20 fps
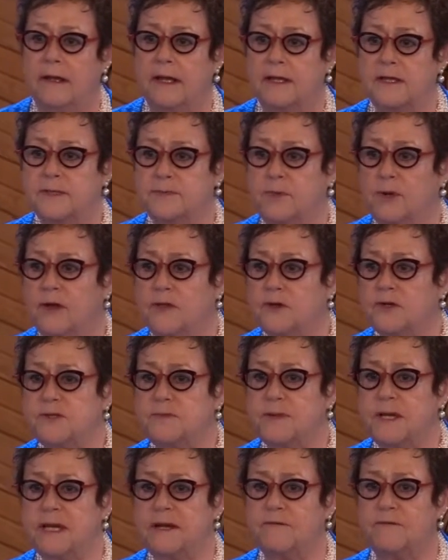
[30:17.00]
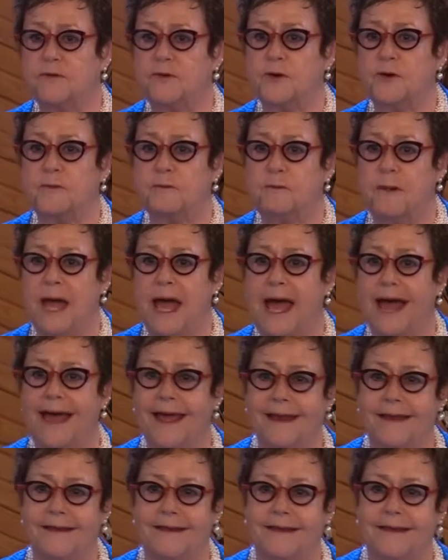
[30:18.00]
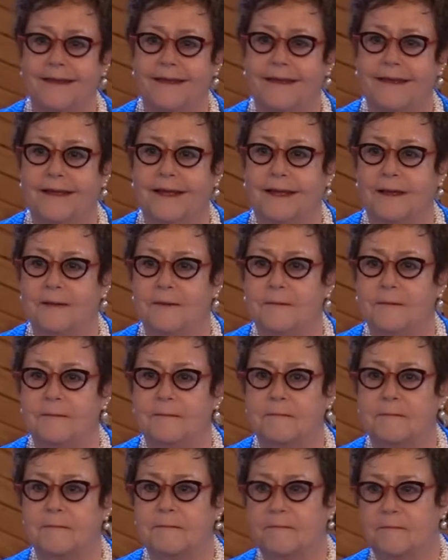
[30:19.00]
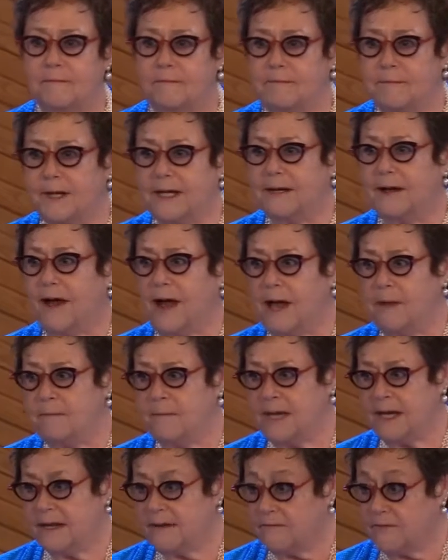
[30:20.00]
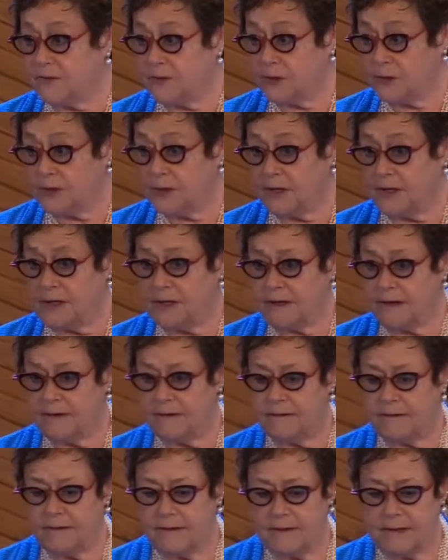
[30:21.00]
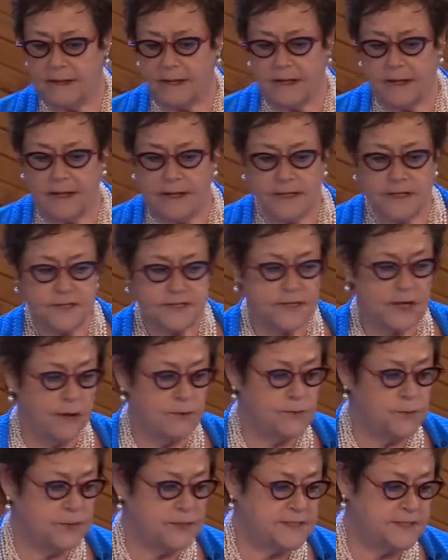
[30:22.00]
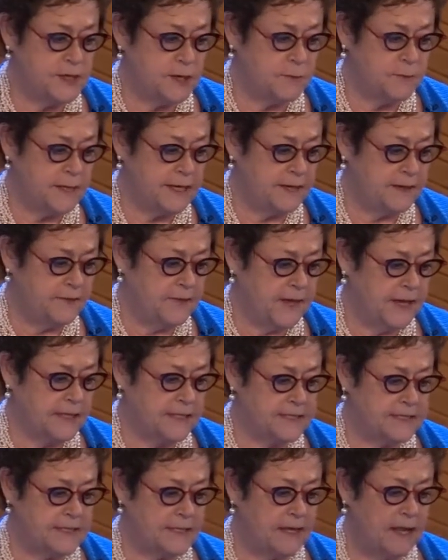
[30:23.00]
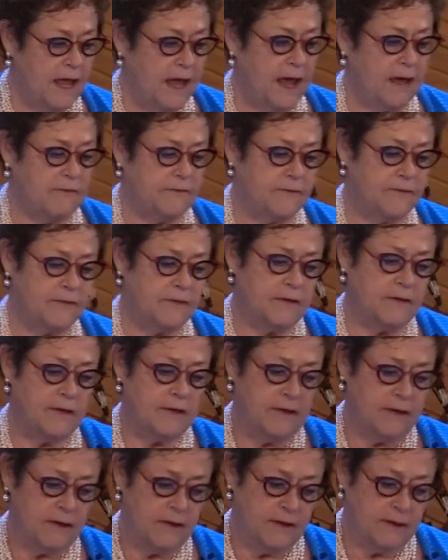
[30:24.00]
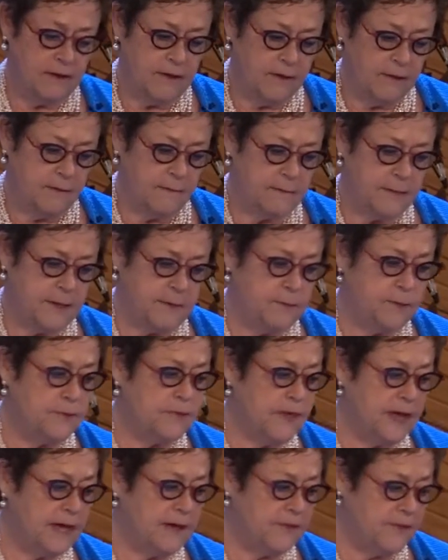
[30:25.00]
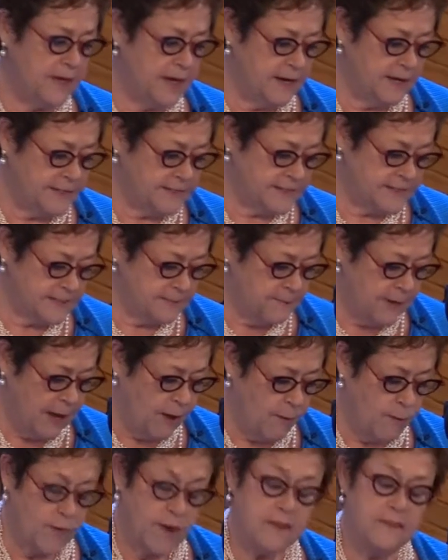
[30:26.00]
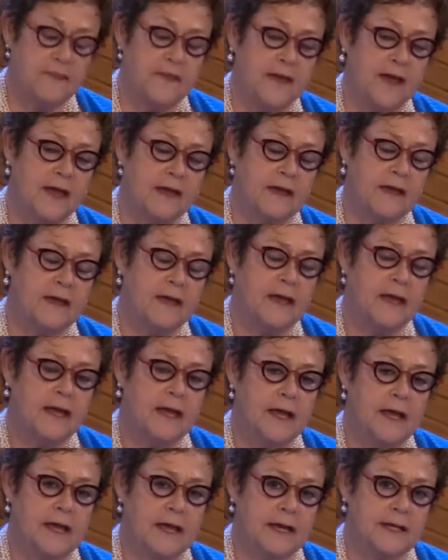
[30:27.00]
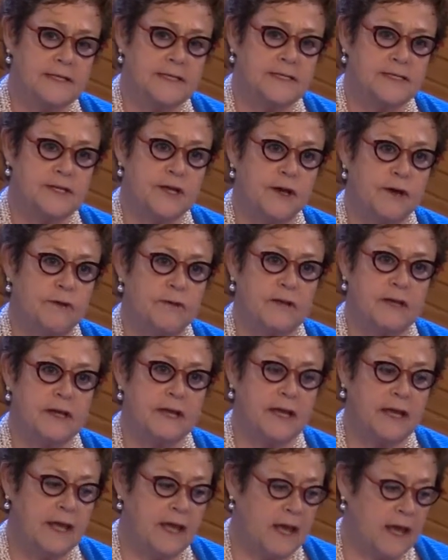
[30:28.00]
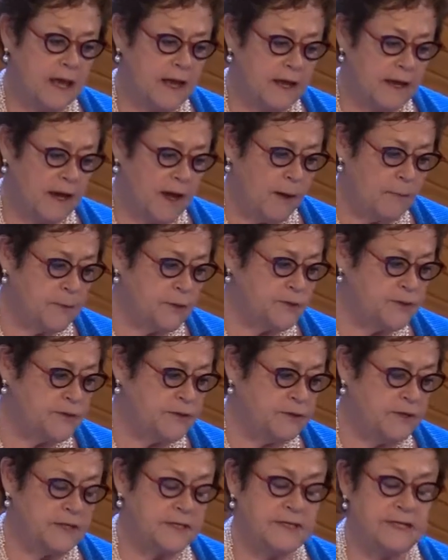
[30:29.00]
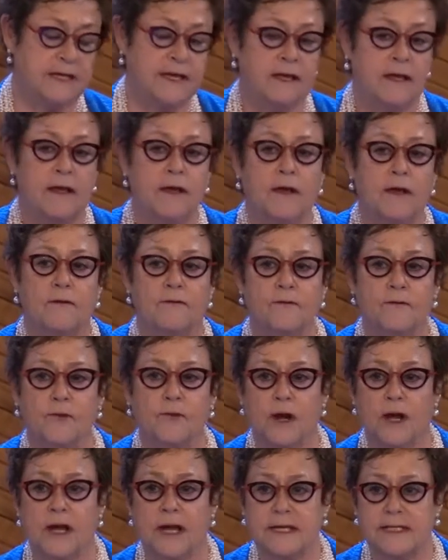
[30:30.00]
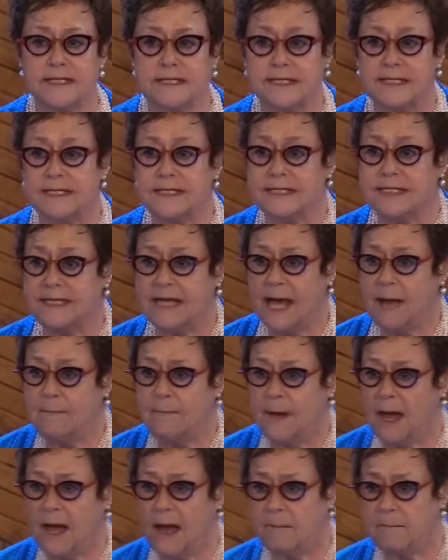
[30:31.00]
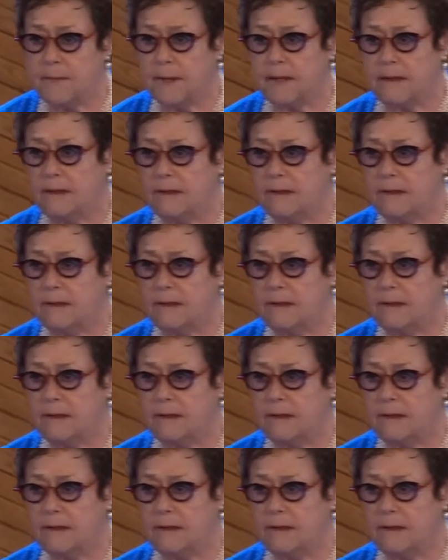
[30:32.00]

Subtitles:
His brothers meant it for bad, but God meant it for good. So with so many things in life, people think that it's about one thing, and it's totally an opportunity for us to step up,